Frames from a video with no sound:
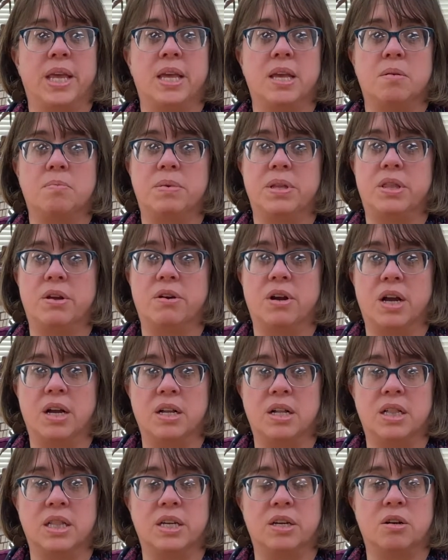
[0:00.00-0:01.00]
but they're
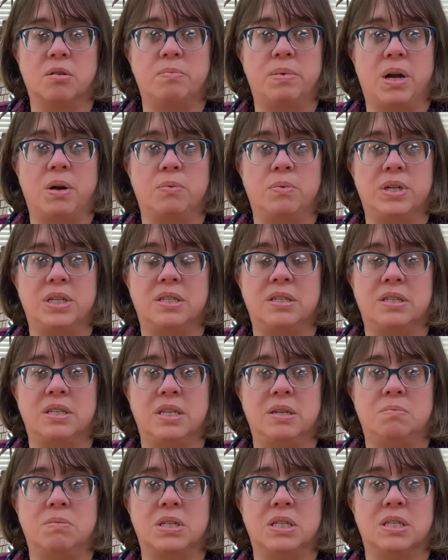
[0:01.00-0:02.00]
unclear about what is
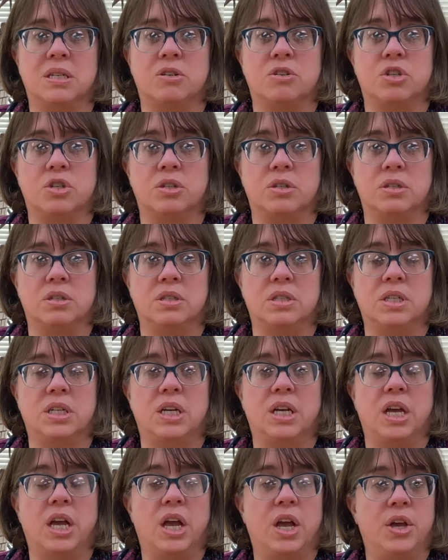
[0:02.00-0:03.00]
deemed essential.
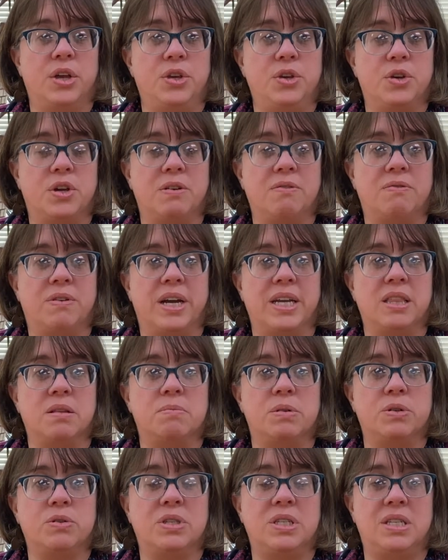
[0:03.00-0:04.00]
You can find the
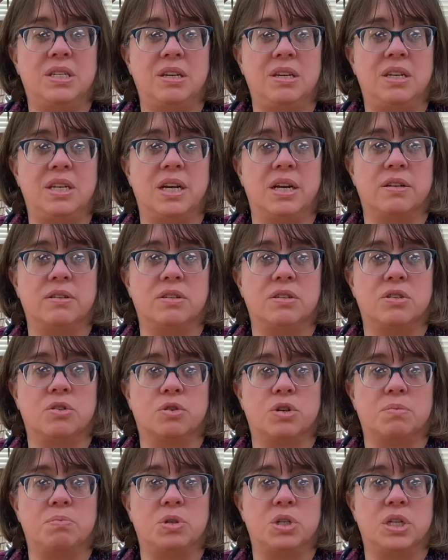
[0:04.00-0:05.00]
most detailed
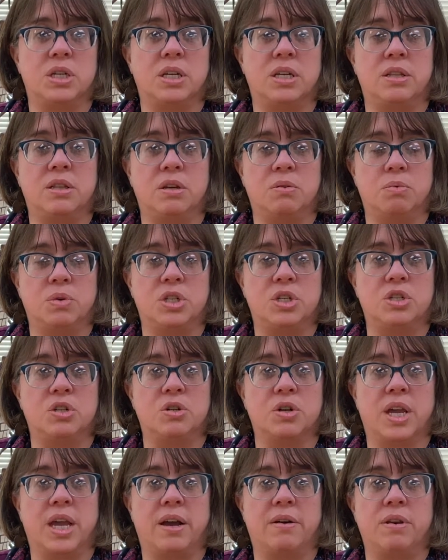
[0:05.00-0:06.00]
description in the original
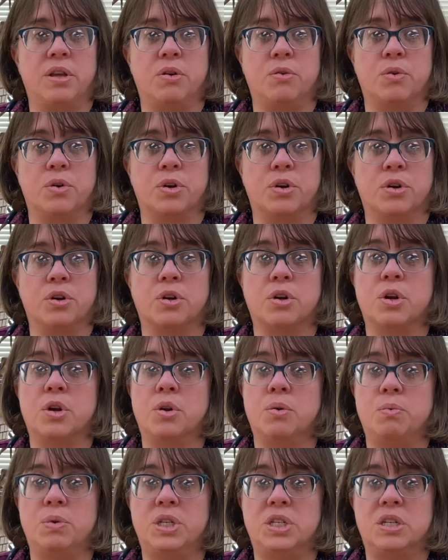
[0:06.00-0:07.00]
county order,
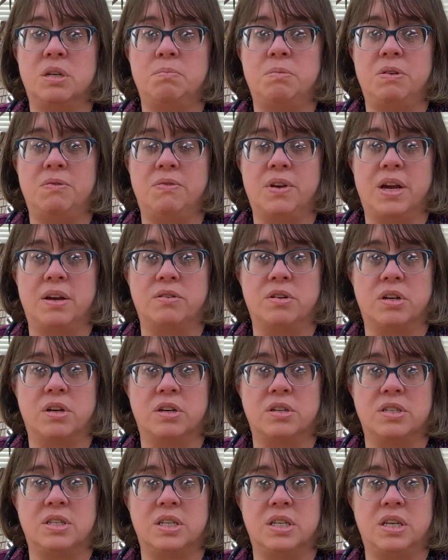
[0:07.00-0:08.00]
which can be found on
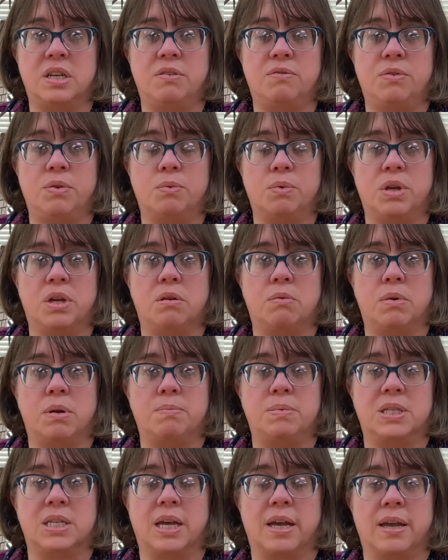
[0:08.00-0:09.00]
our City of Eureka
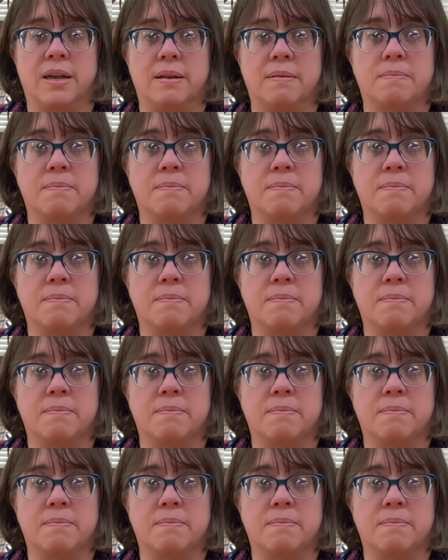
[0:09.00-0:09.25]
website.